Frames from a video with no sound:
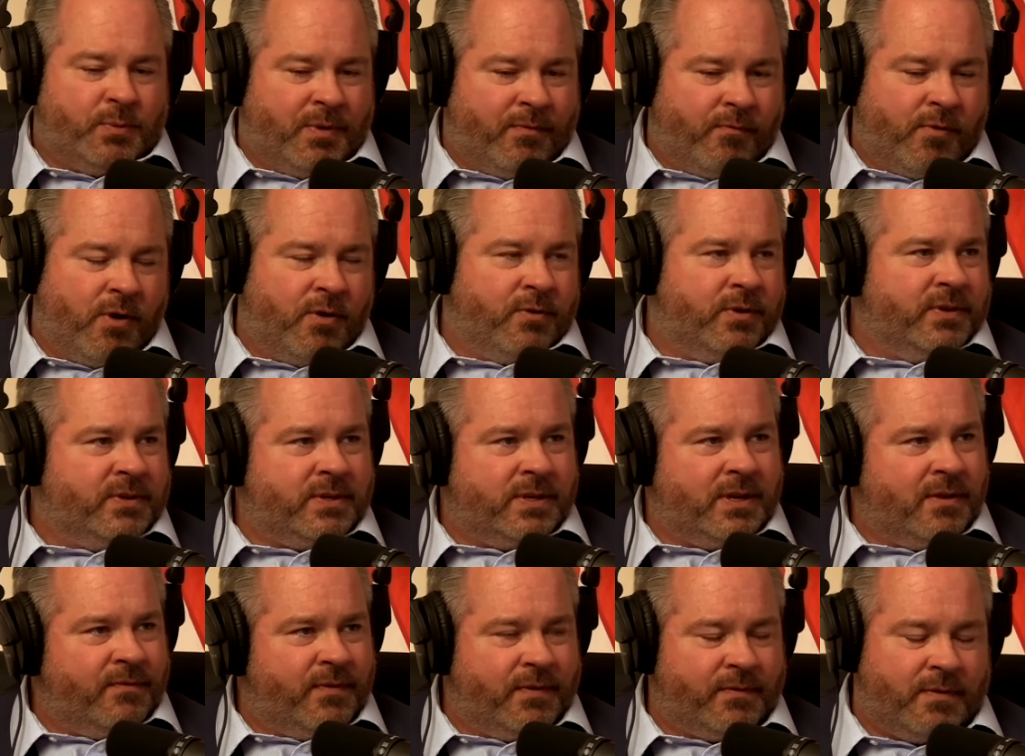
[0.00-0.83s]
We've grown to a
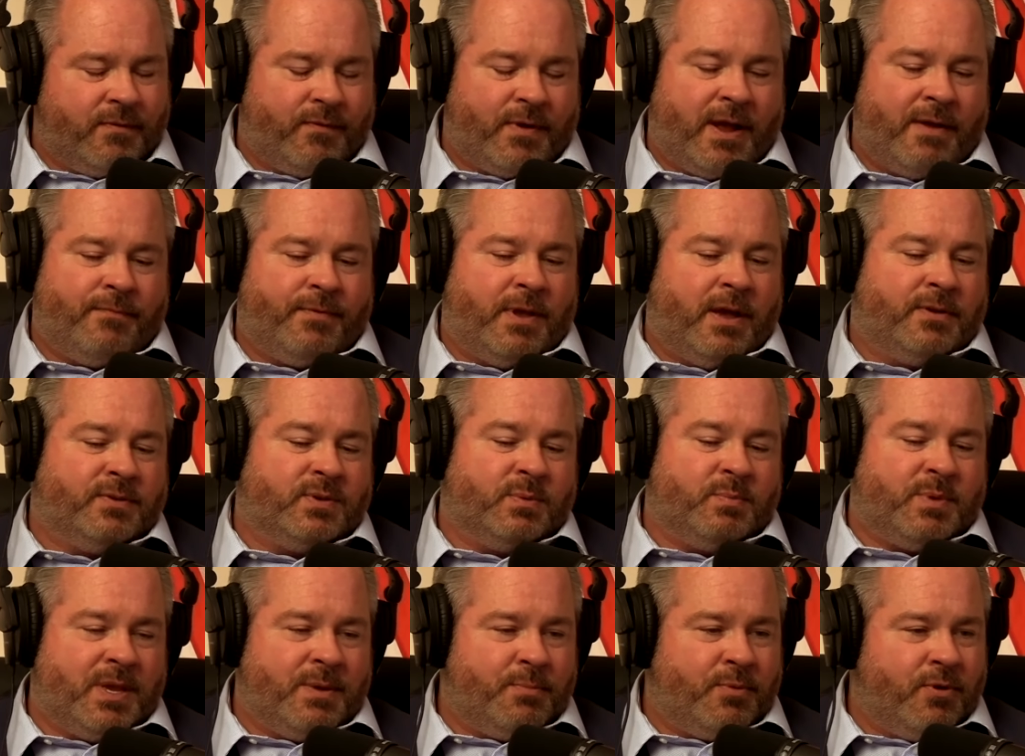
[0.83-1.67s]
city of
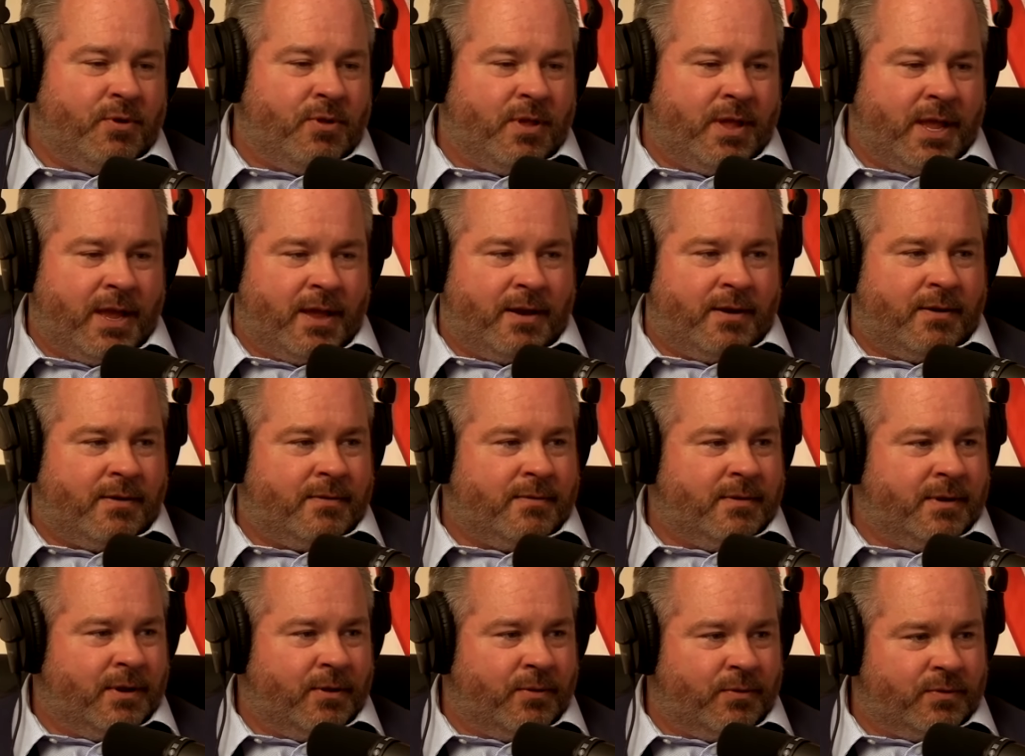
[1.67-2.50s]
55,000 people,
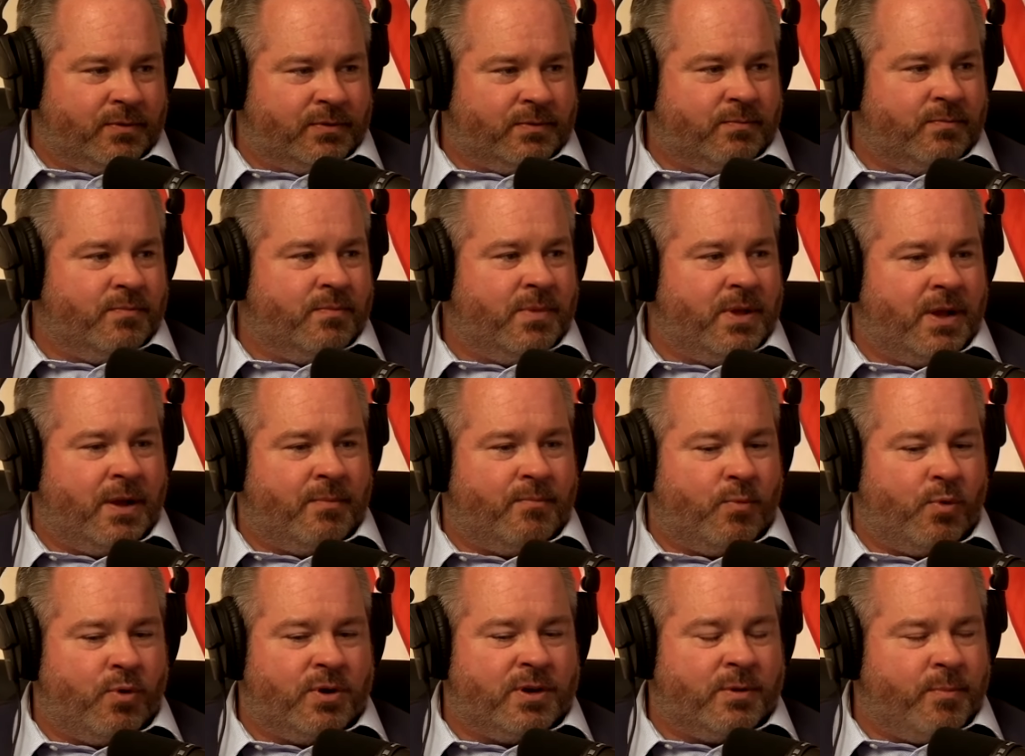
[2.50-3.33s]
and, you know, there's uh,
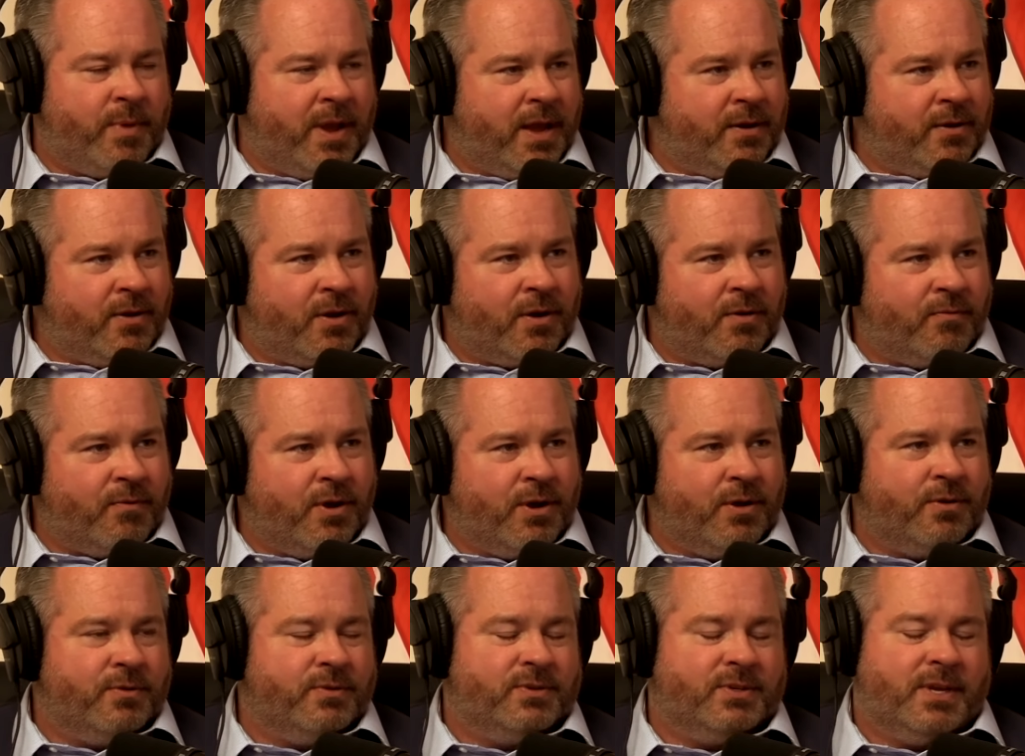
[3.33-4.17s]
more demand on our
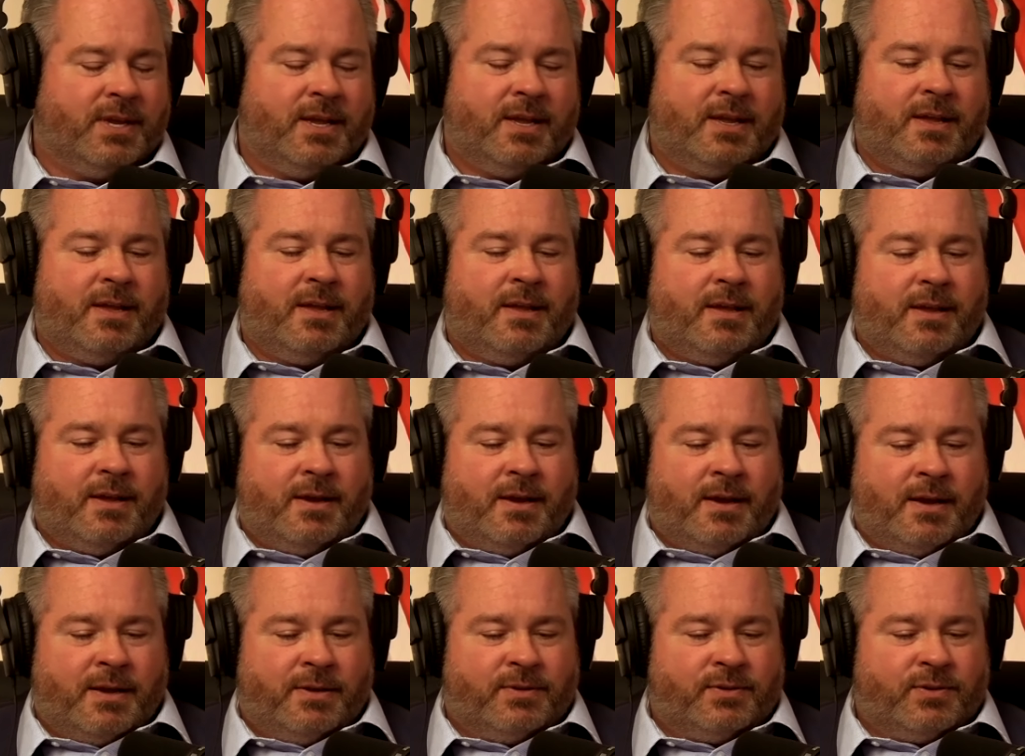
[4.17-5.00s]
roads
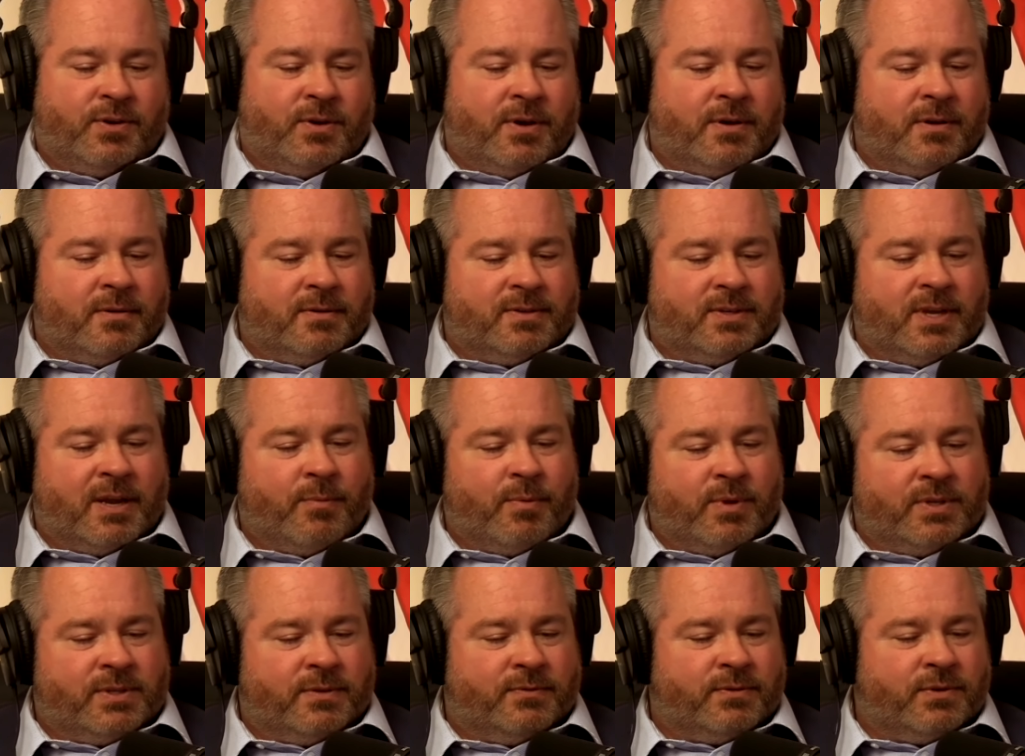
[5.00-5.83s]
uh, certain
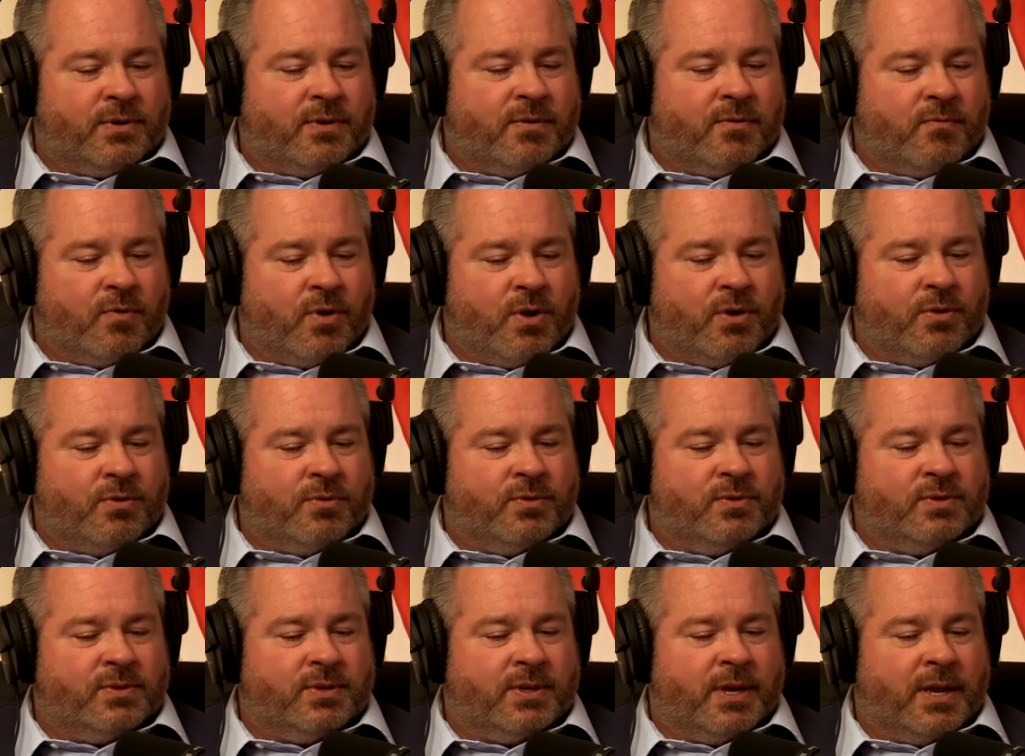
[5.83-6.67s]
segments of certain
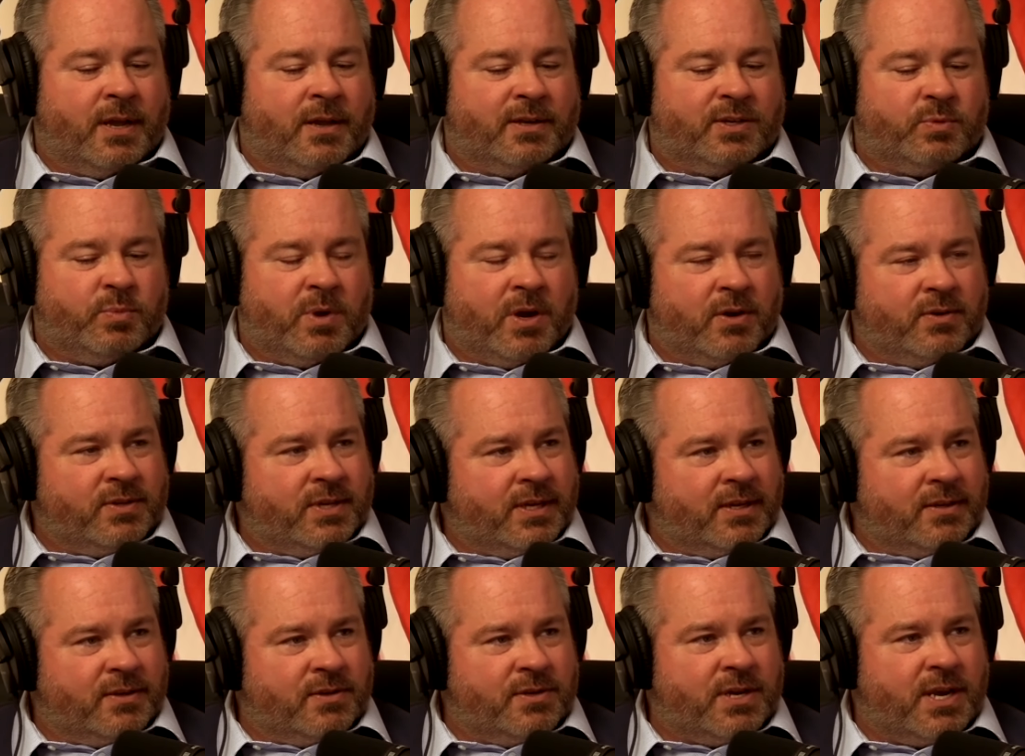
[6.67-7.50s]
roads uh,
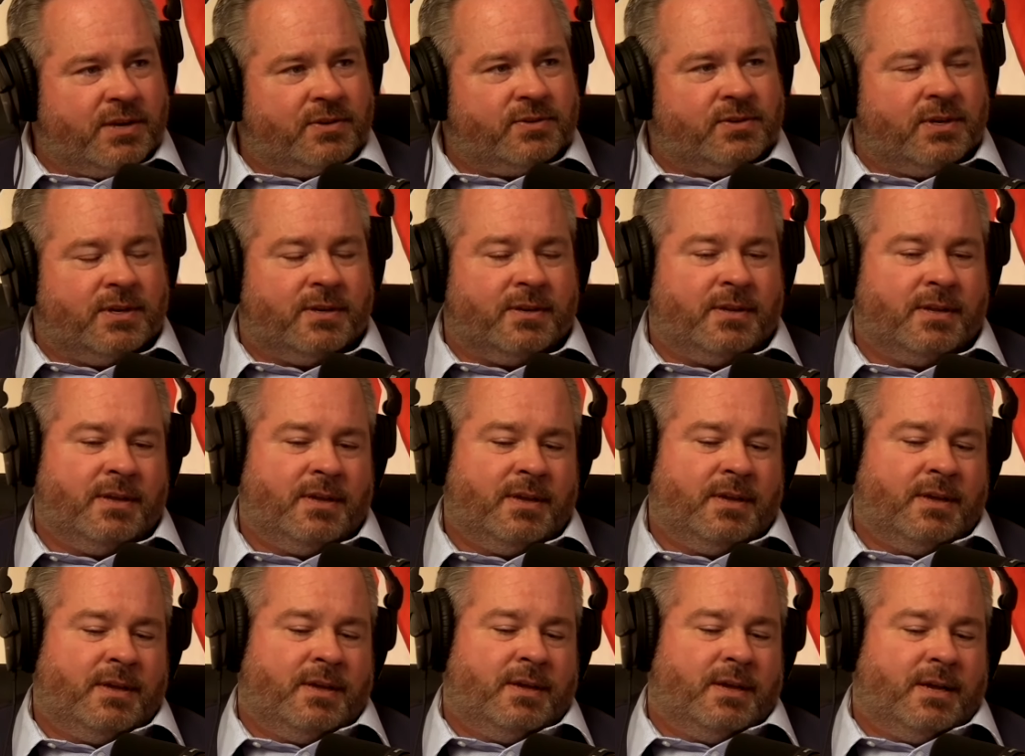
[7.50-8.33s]
experiencing congestion,
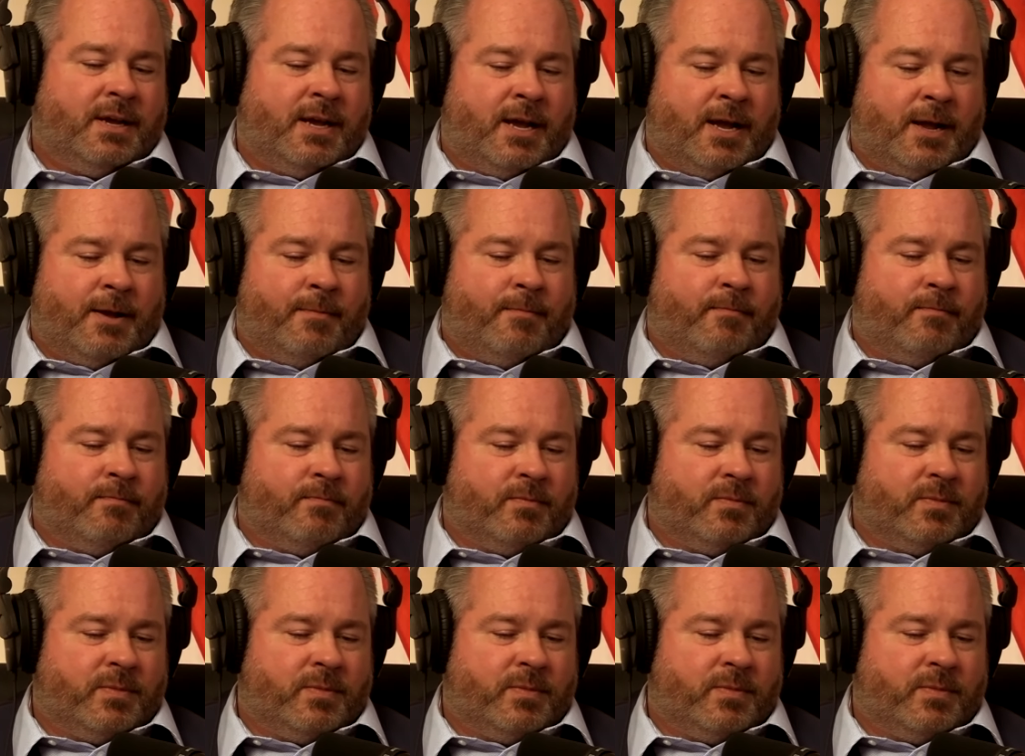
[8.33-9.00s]
um,